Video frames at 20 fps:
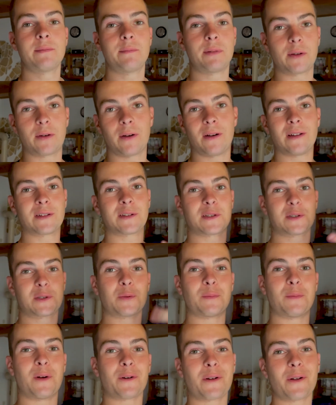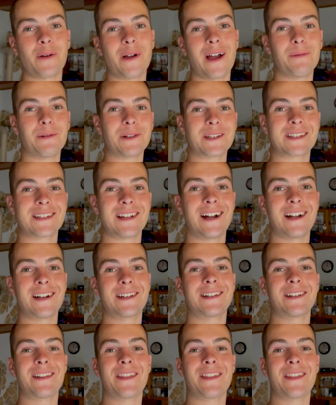because tomorrow I will start